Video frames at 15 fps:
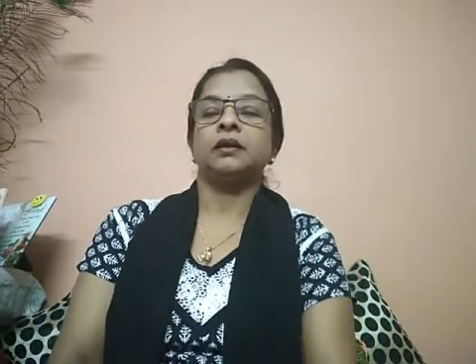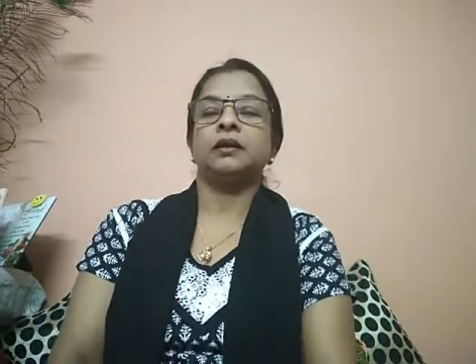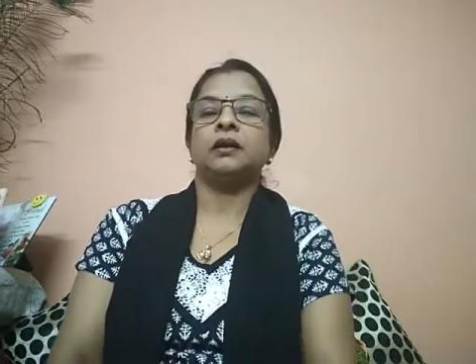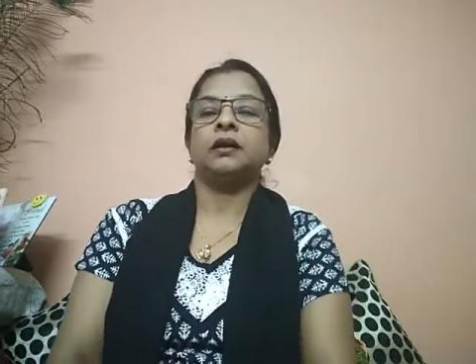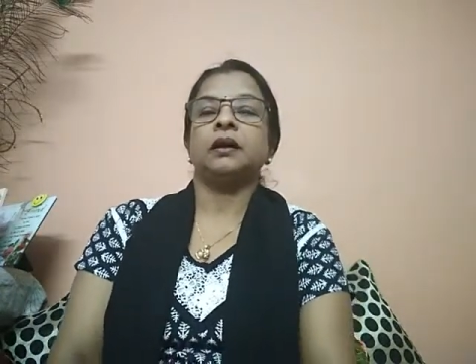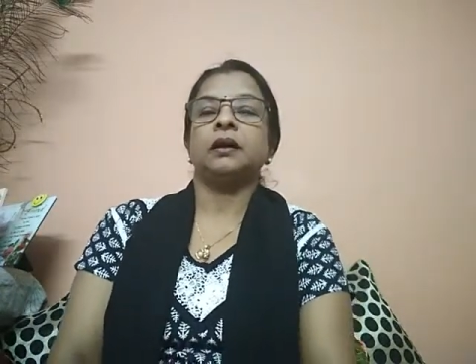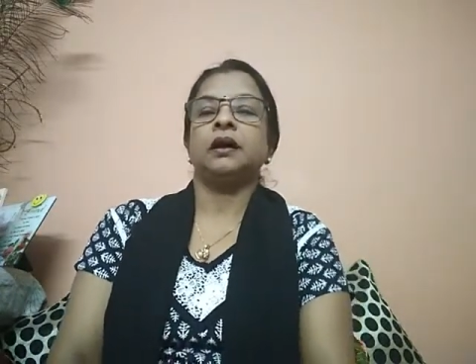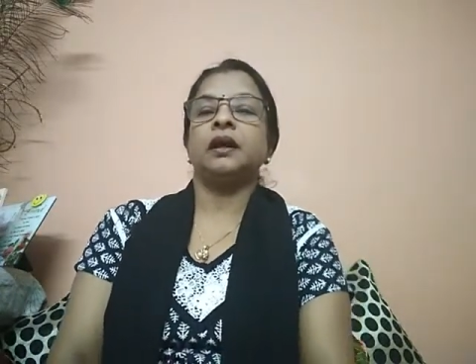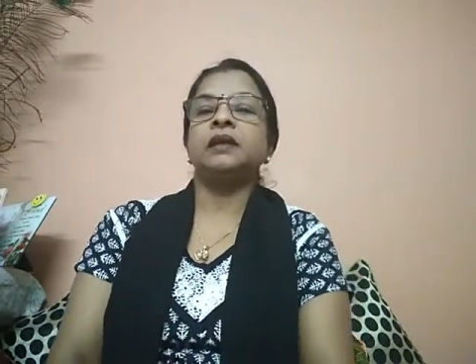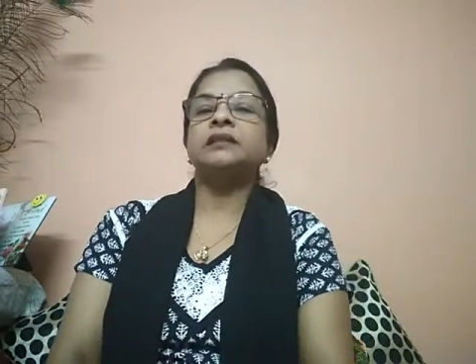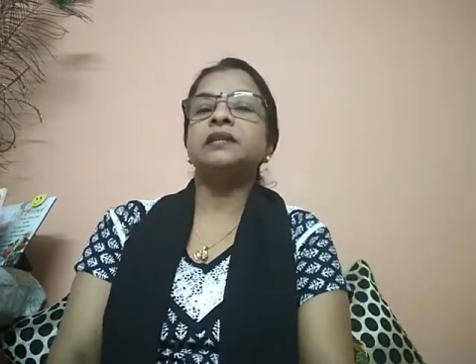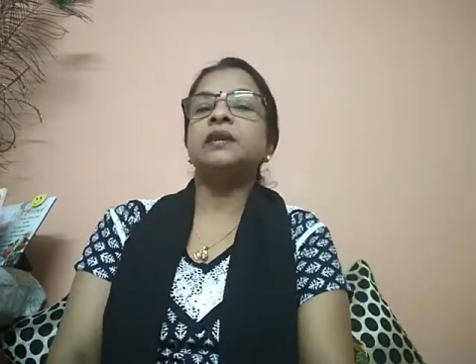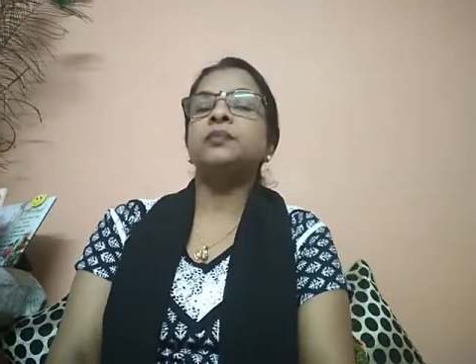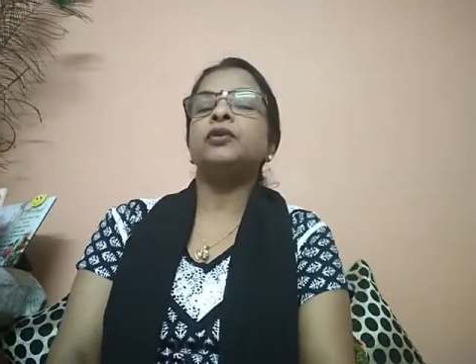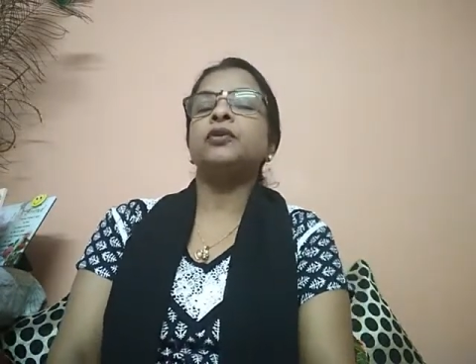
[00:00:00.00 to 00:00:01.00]
As I
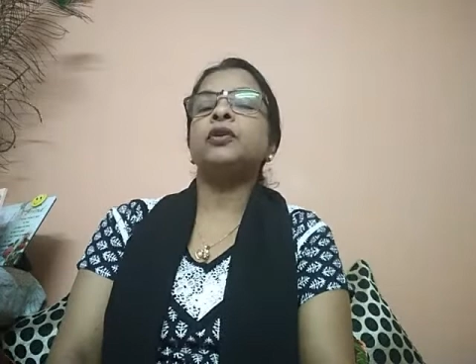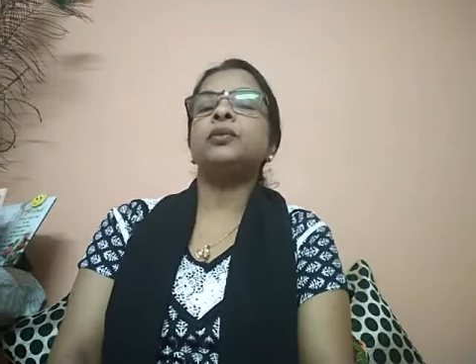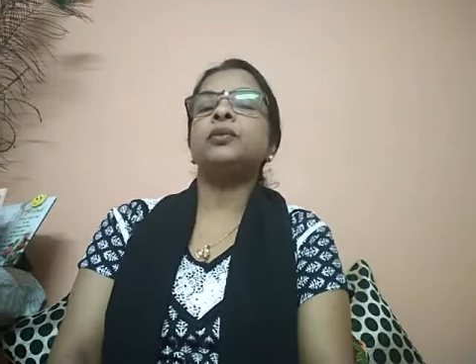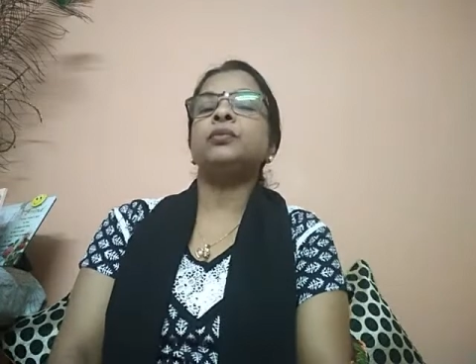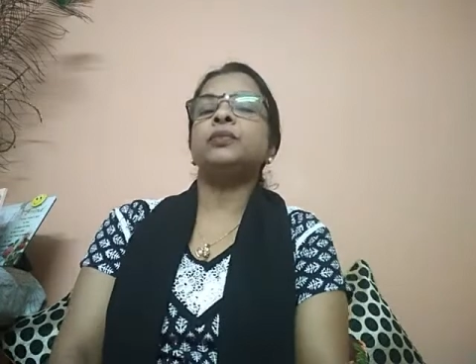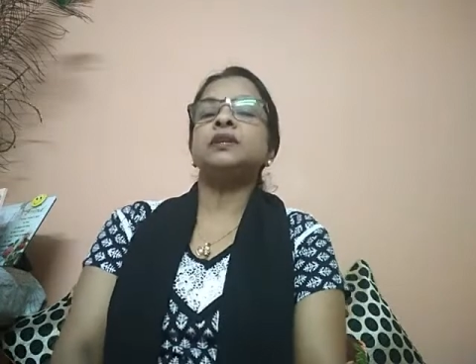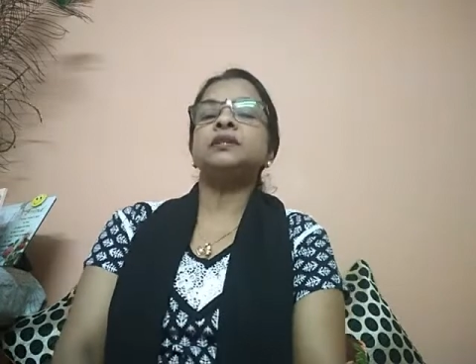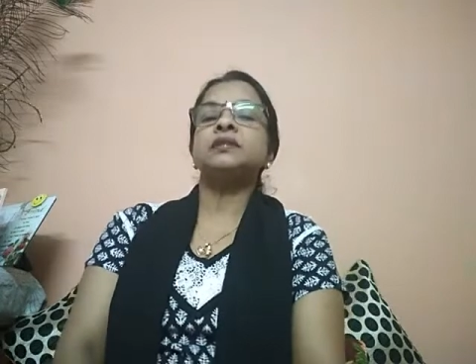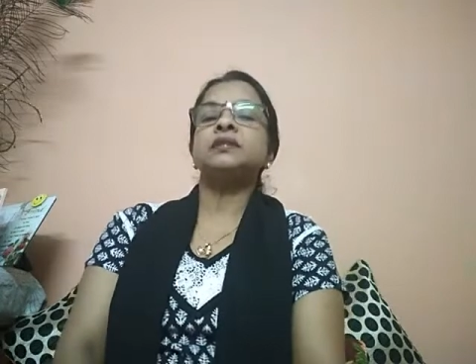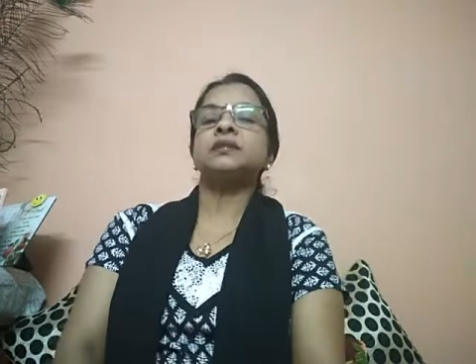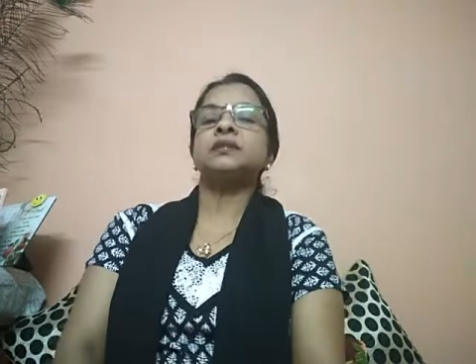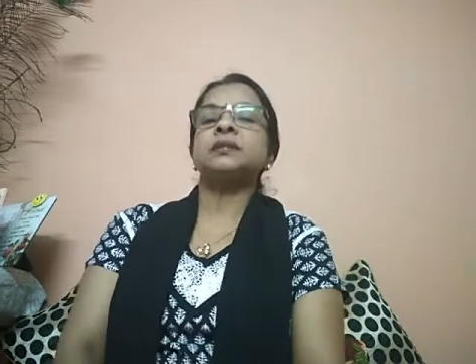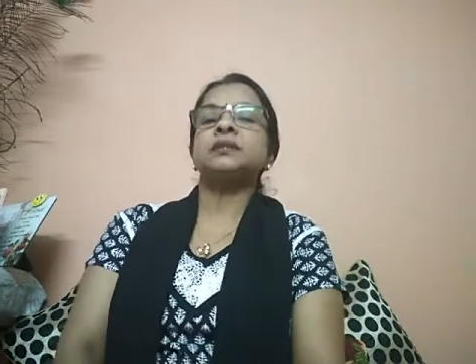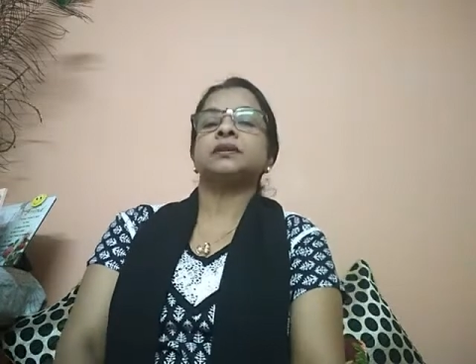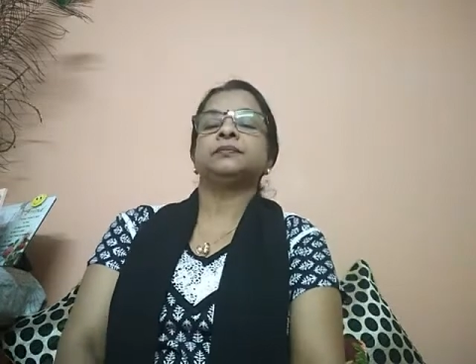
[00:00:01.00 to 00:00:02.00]
promised,
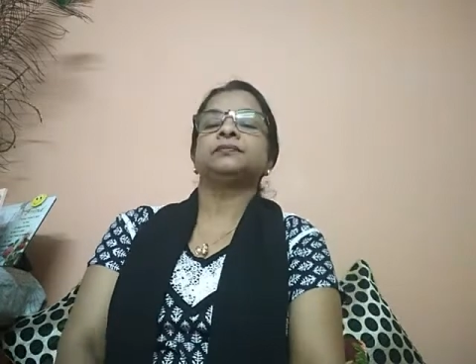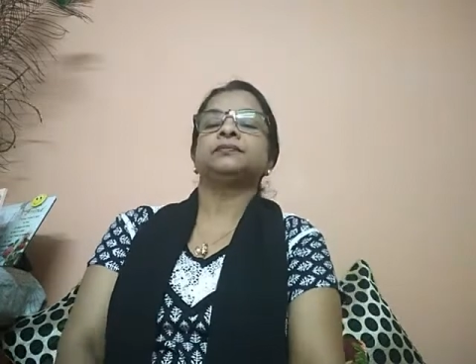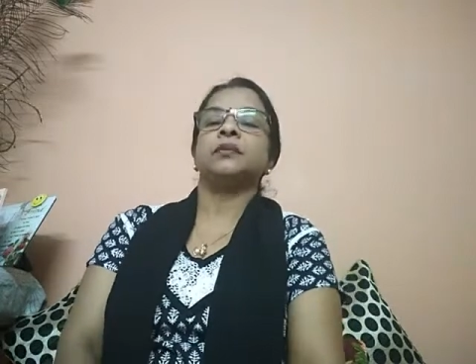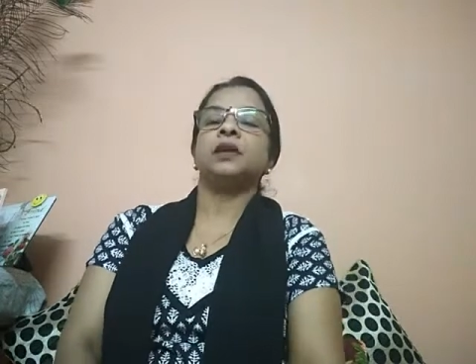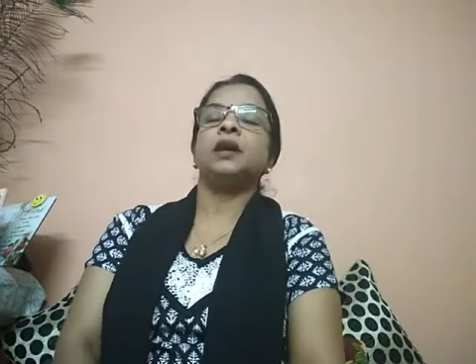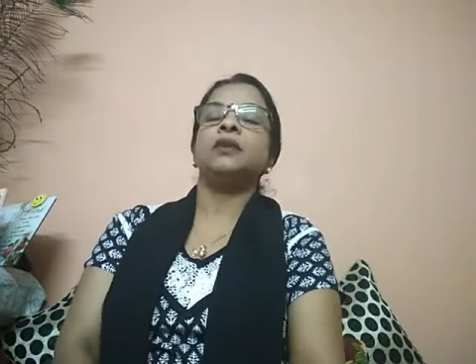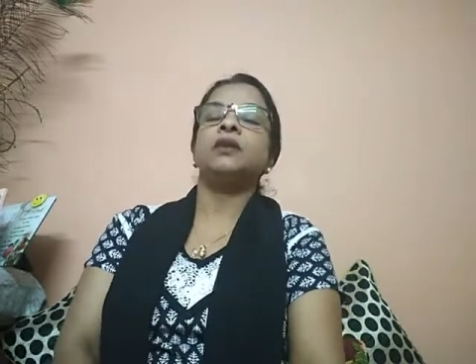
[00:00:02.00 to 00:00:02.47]
I will